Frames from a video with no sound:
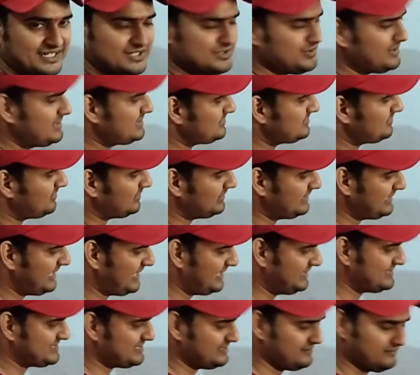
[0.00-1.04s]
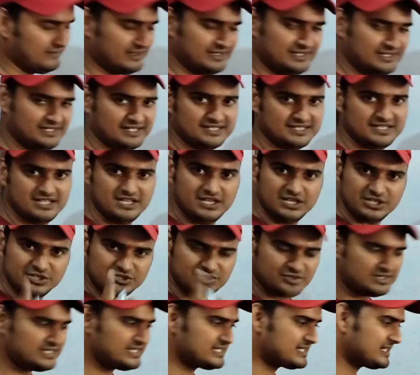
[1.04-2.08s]
so it's not the adjacent vertex. So
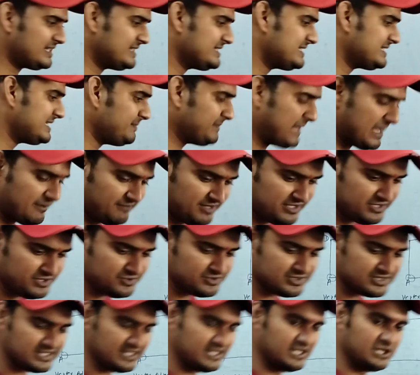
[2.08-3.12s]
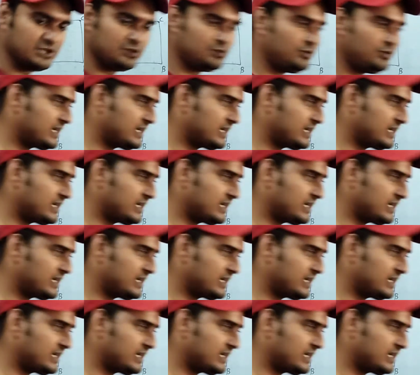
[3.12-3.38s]
this concept I will use to